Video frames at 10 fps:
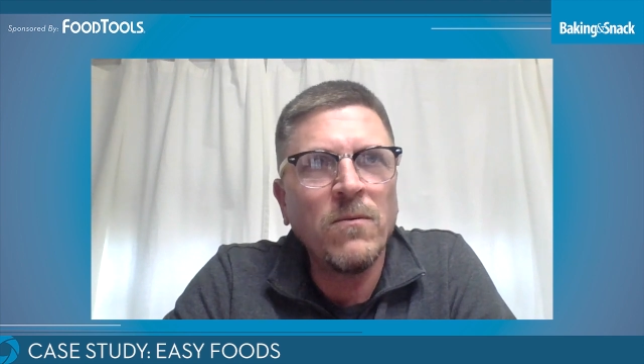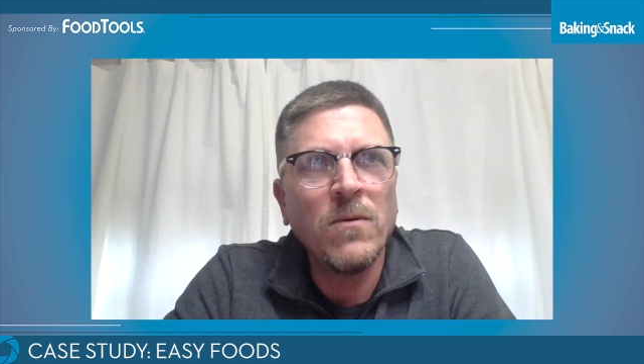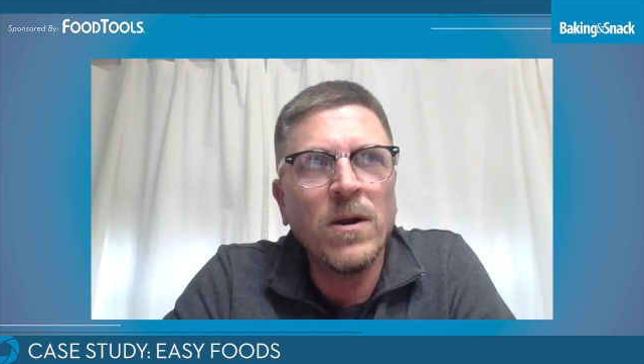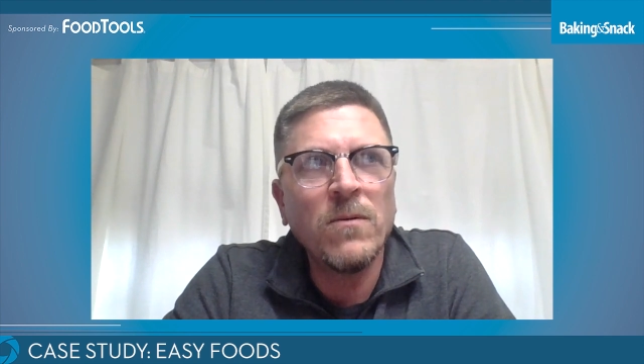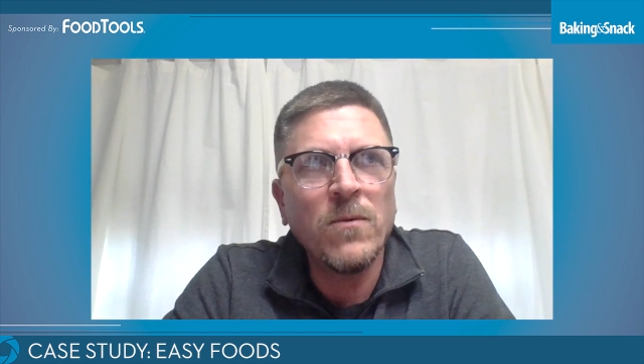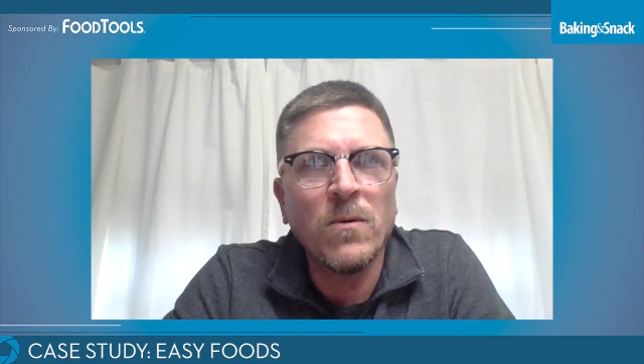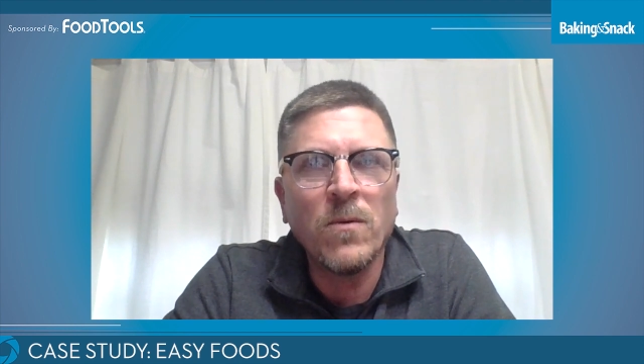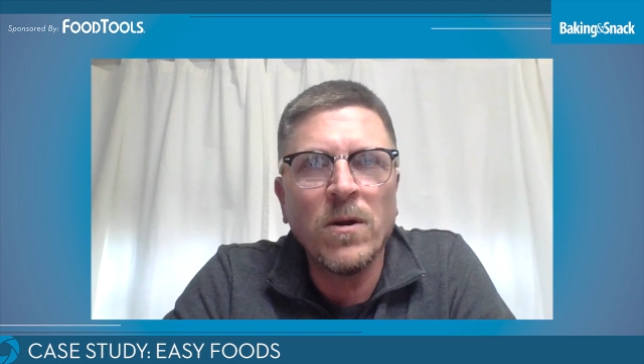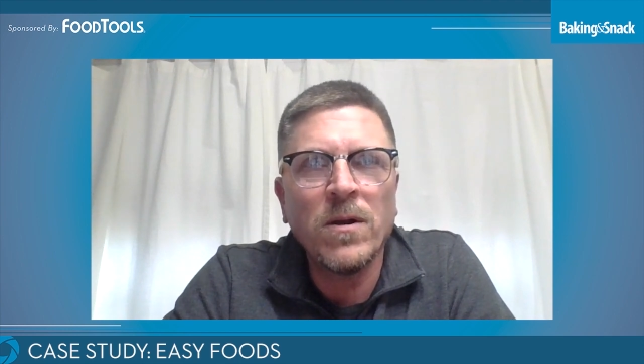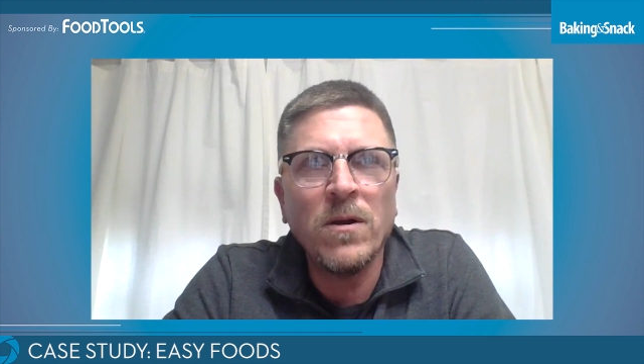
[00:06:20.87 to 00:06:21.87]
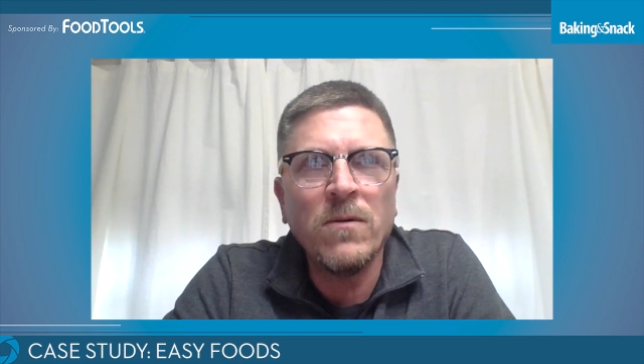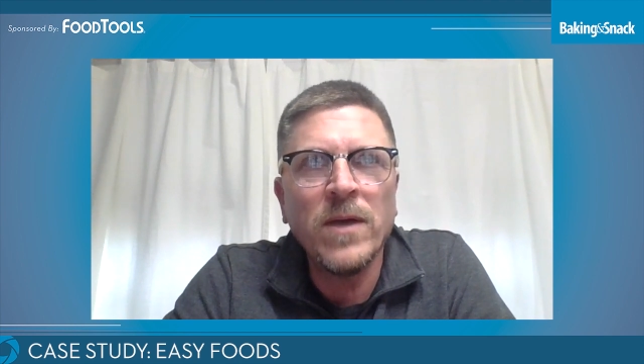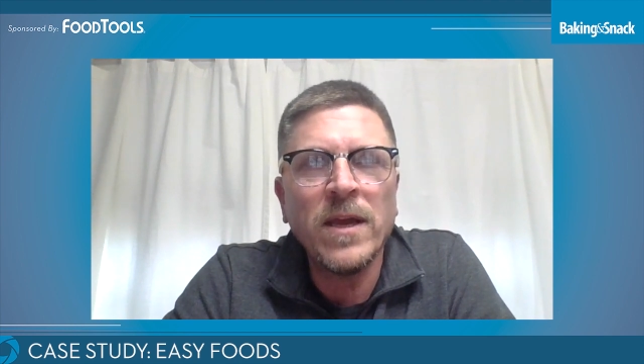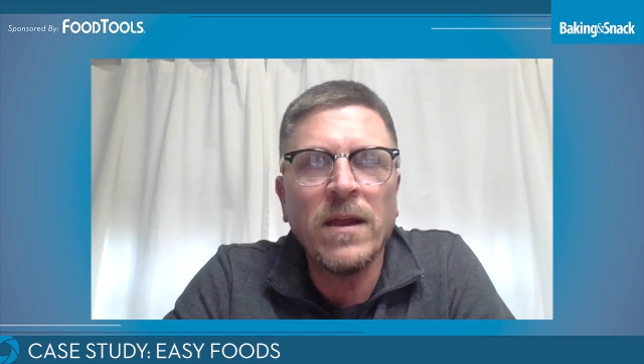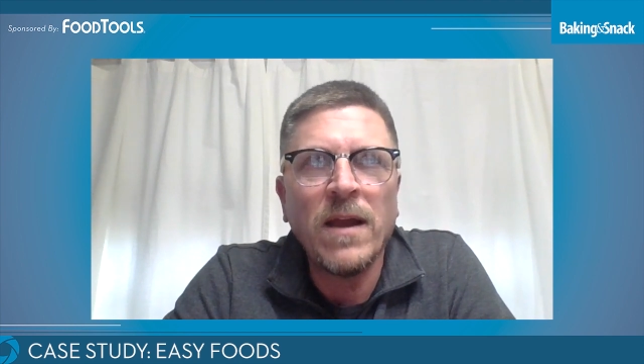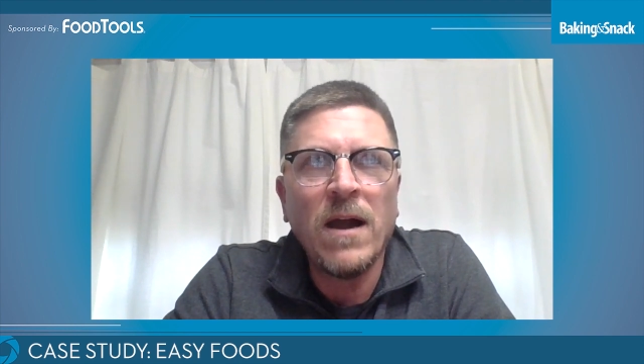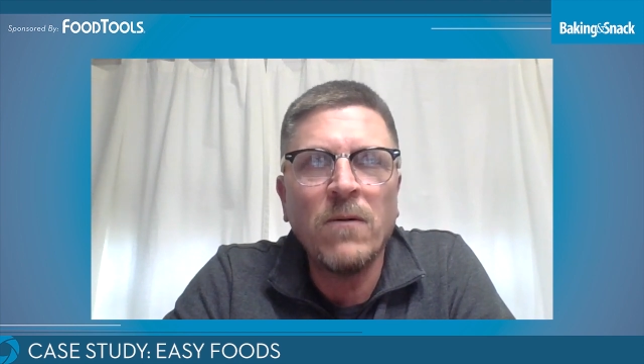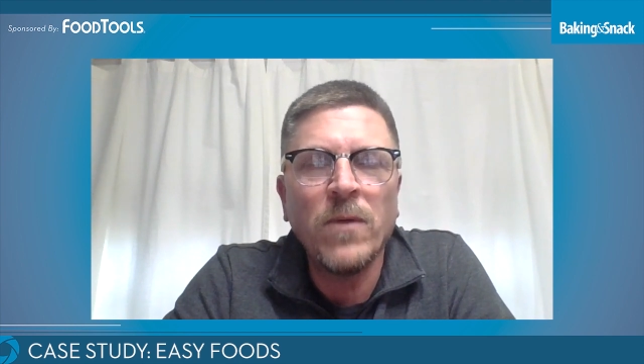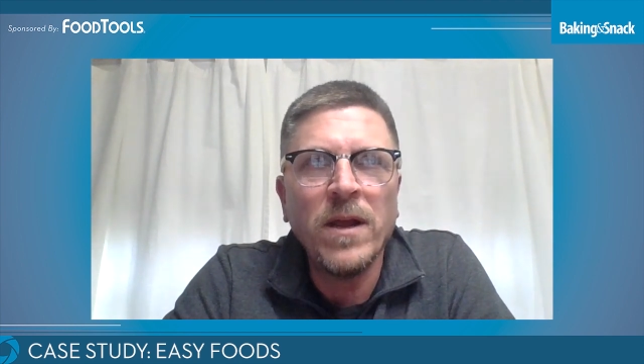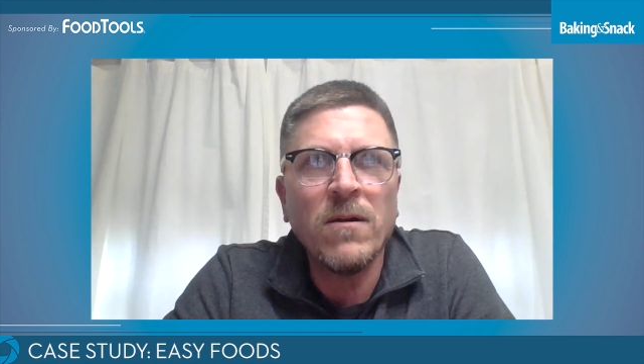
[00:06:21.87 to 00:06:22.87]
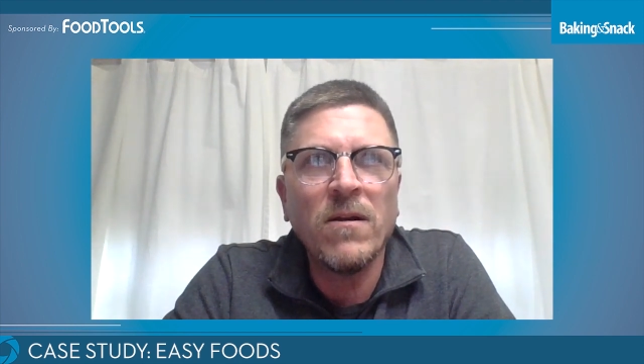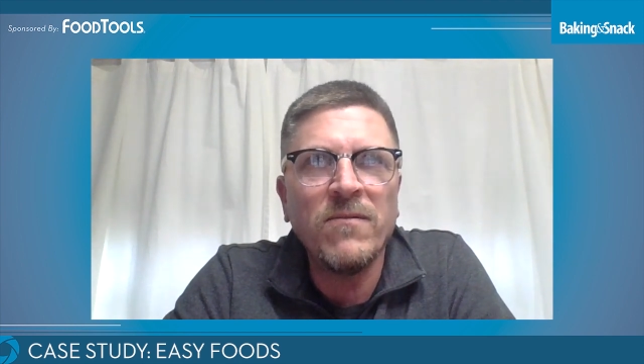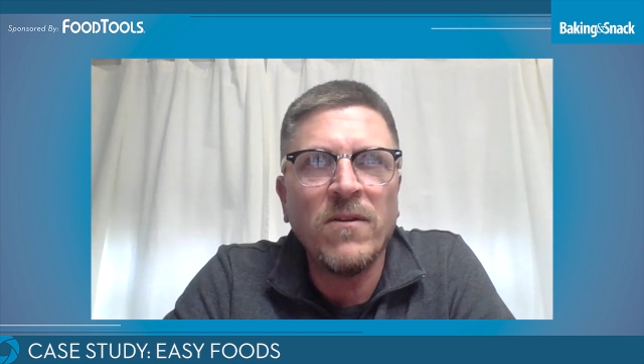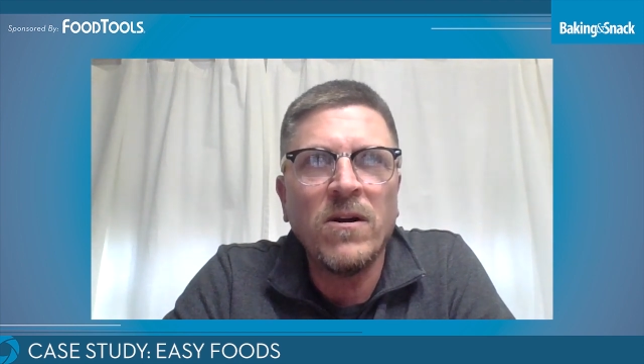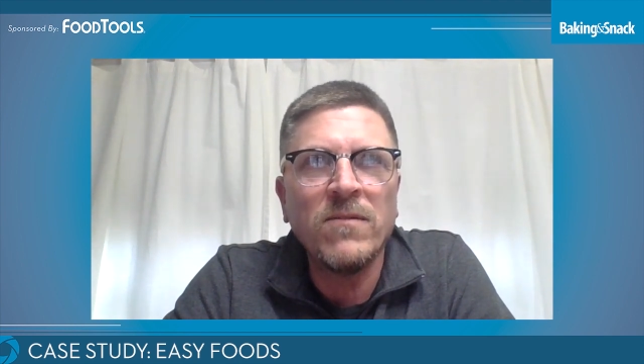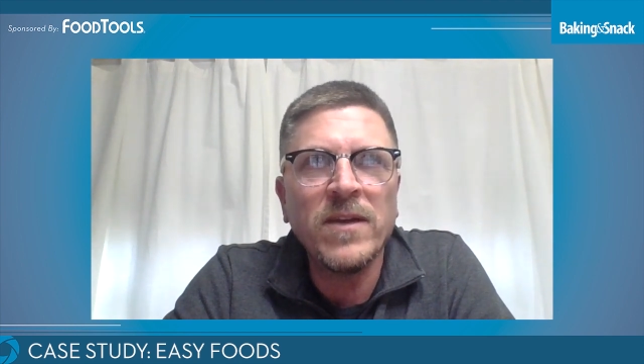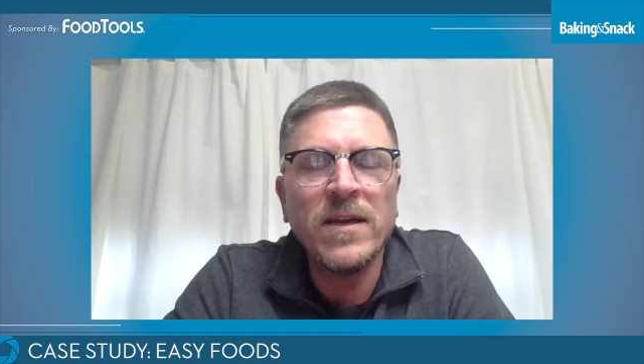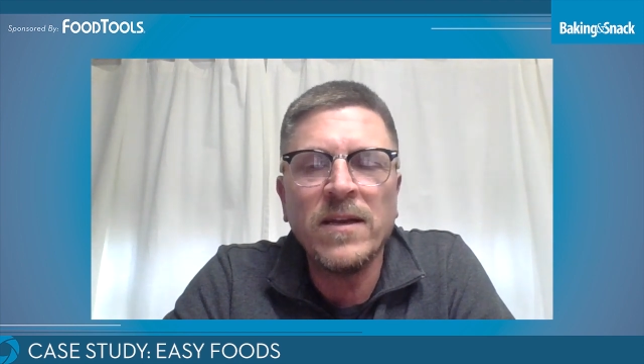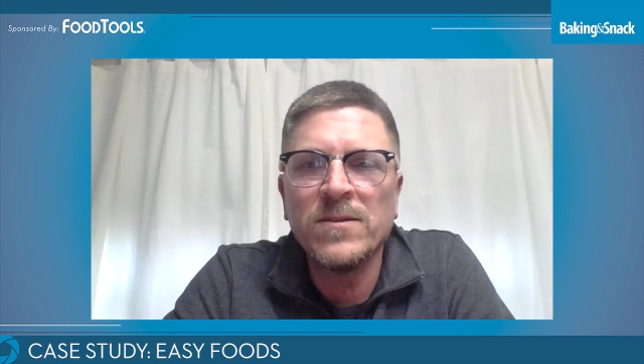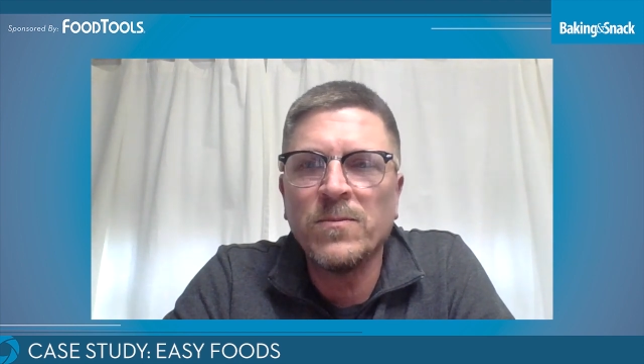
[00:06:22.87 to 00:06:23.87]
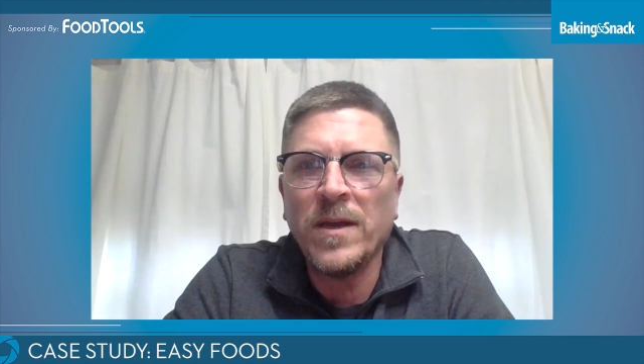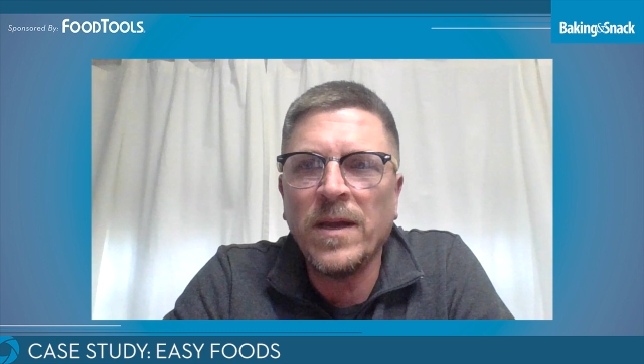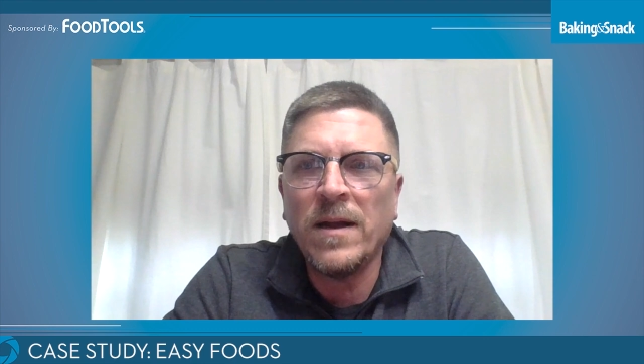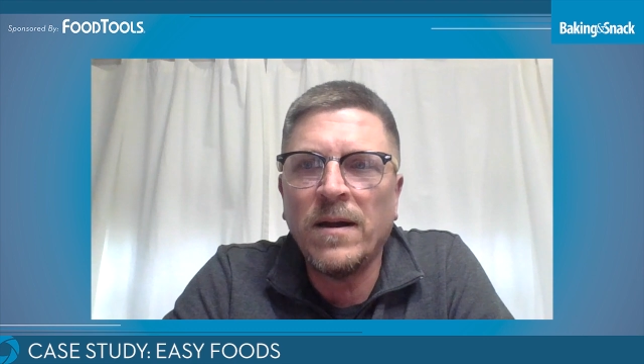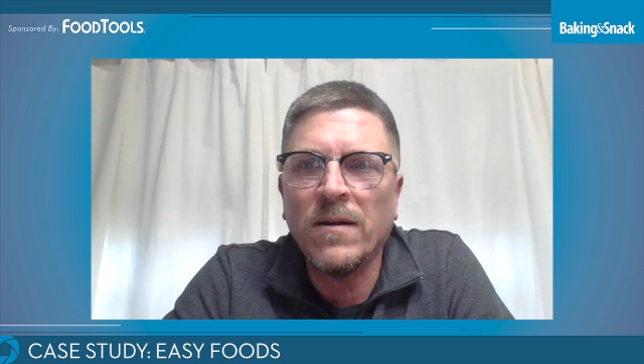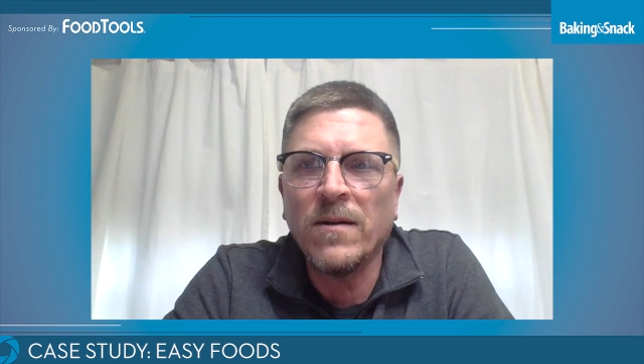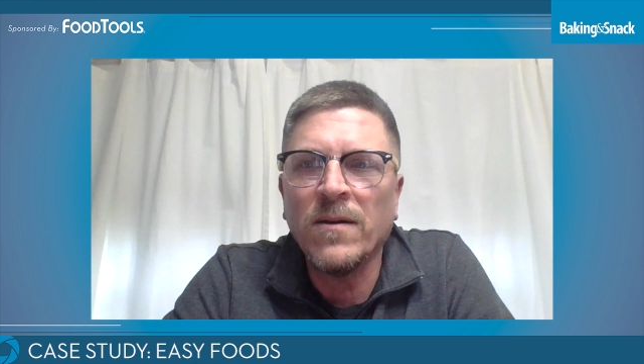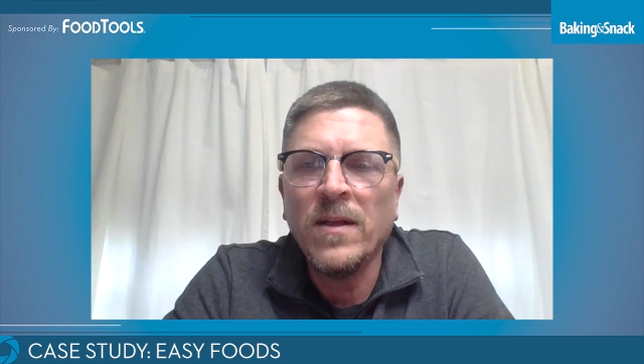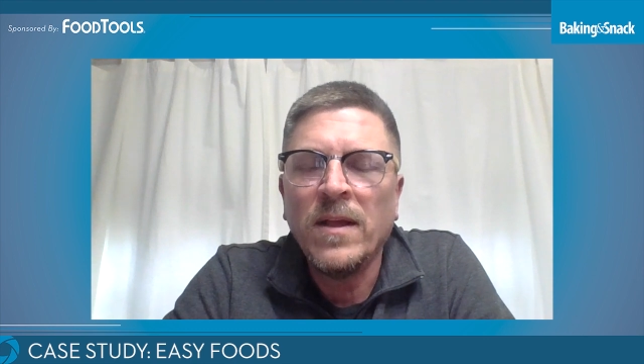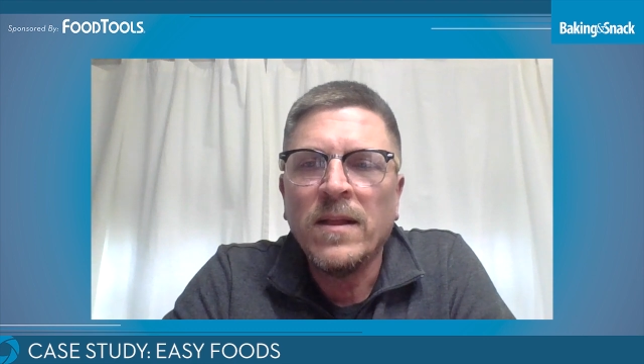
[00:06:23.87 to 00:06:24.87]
where we're going and how we are evolving is we are